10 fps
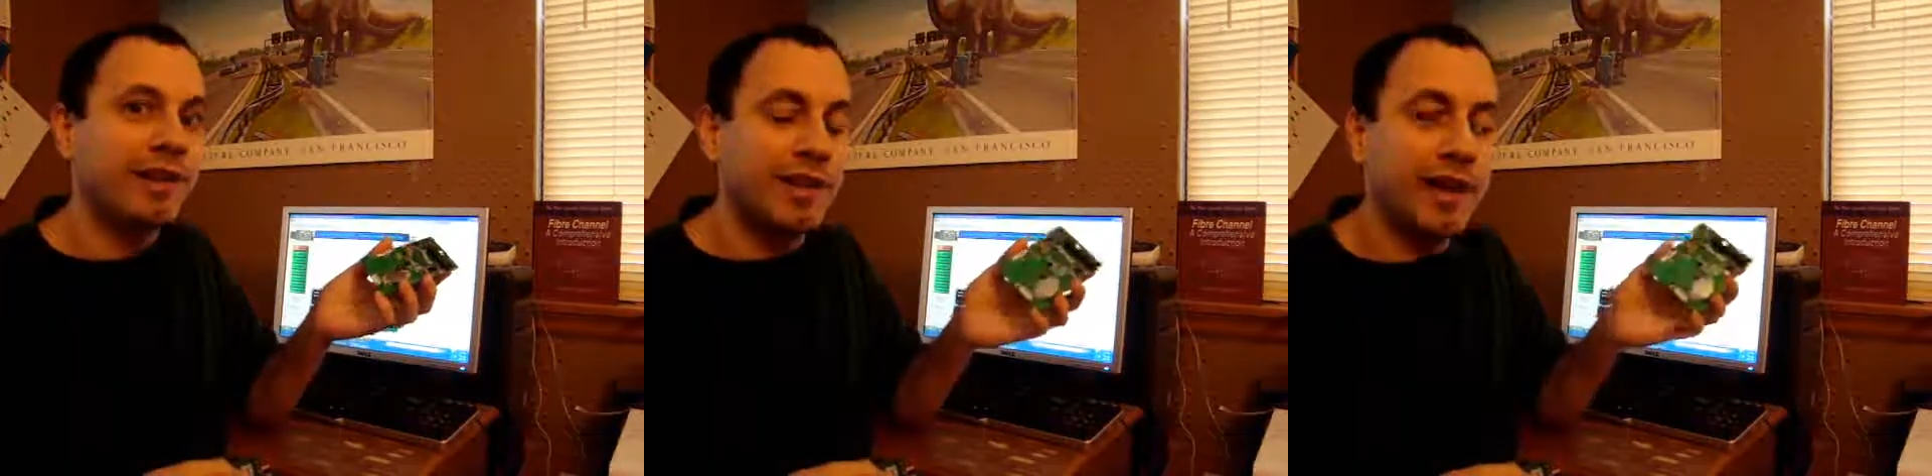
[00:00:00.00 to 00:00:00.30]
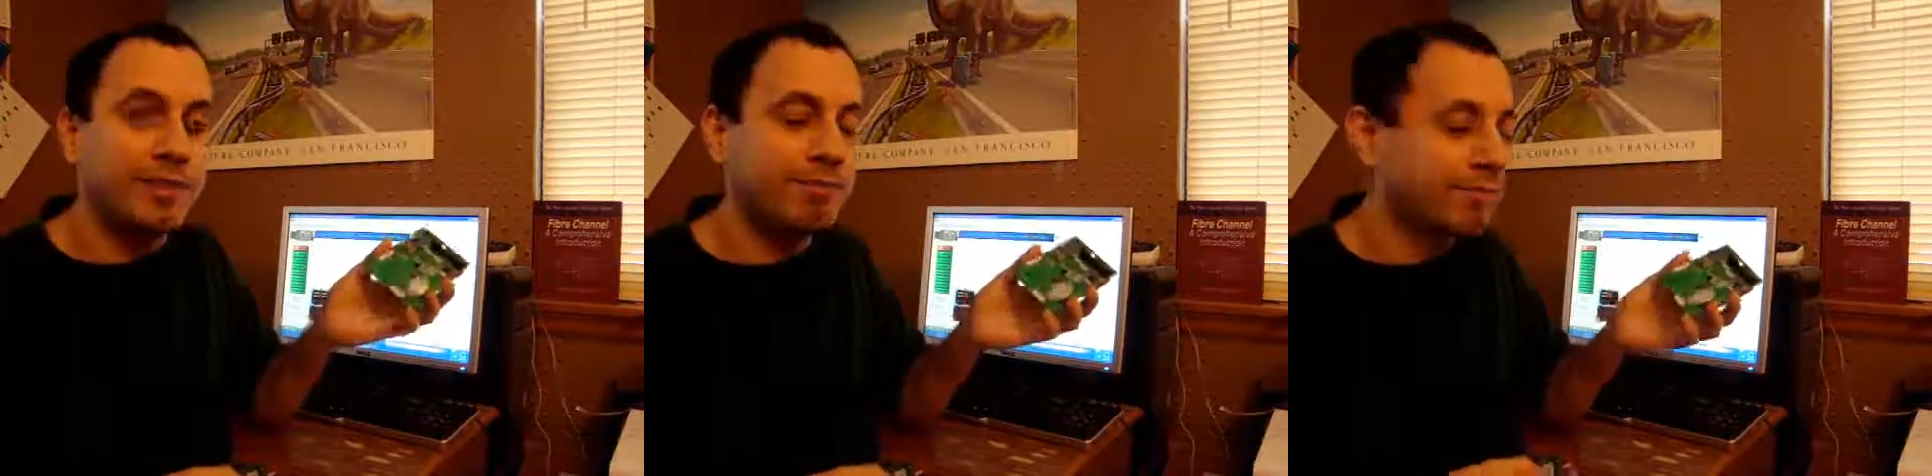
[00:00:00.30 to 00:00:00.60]
You
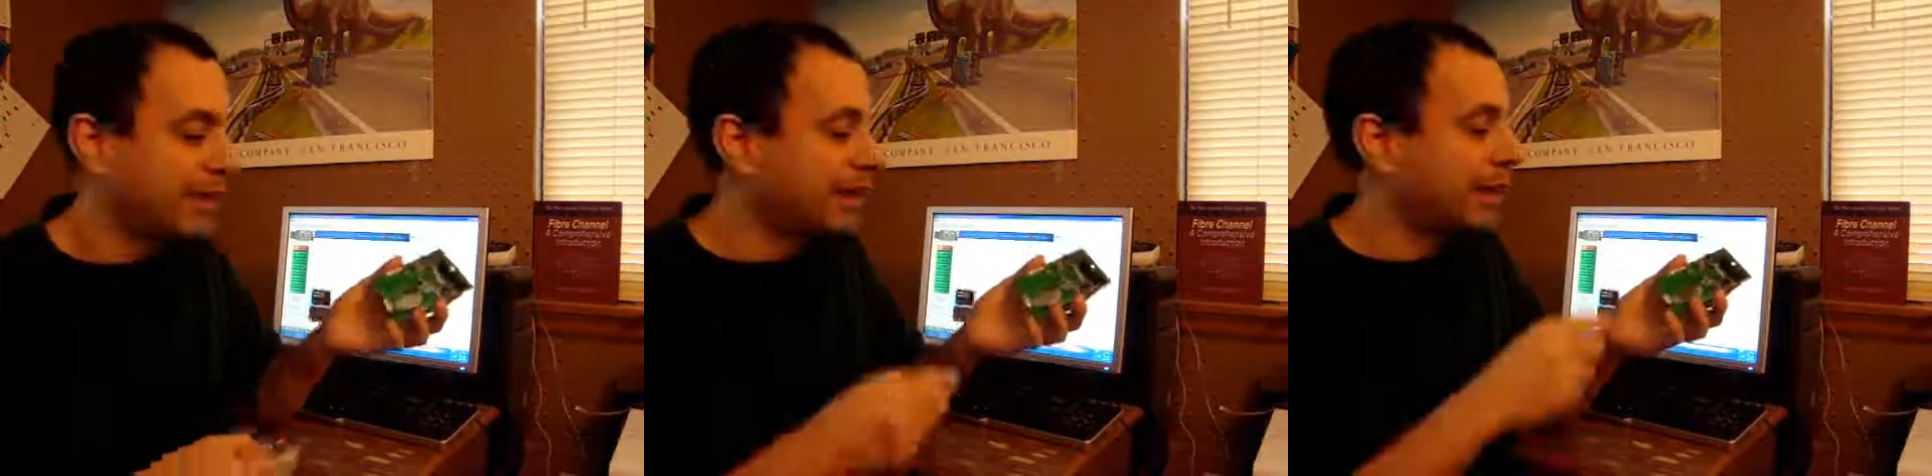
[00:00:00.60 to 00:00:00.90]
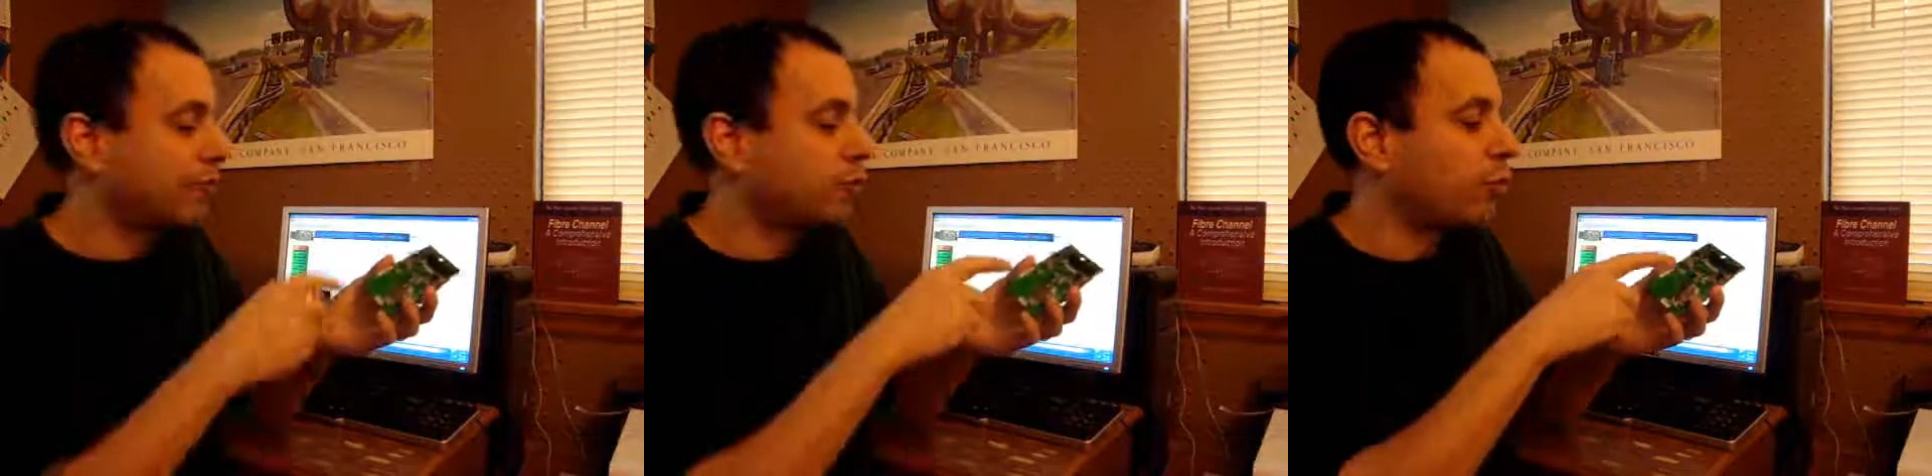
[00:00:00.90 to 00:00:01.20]
got
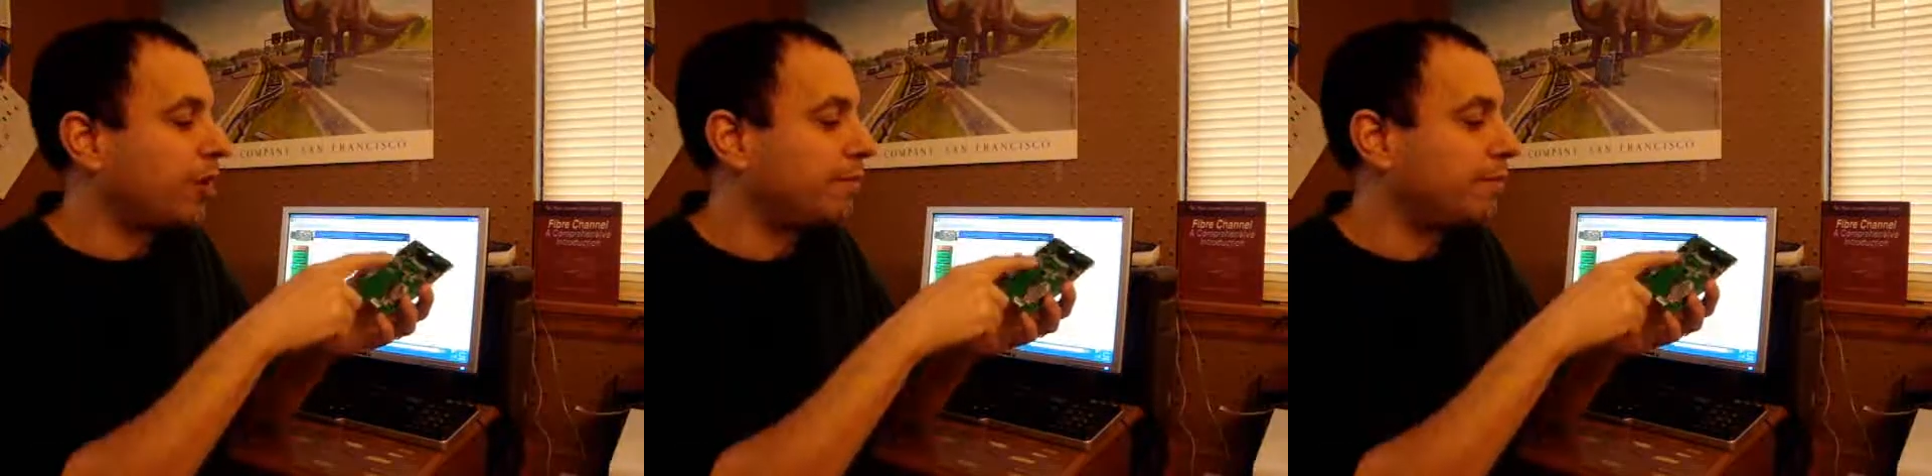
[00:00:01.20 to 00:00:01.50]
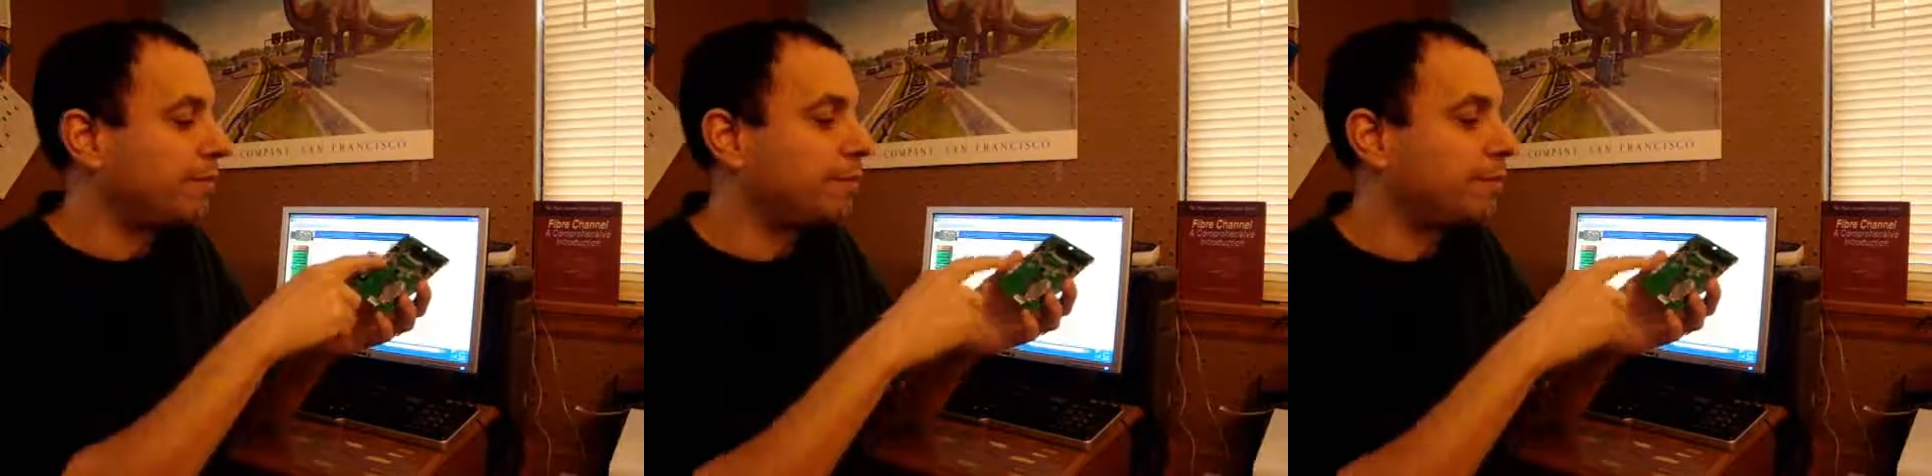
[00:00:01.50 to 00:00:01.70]
to lift one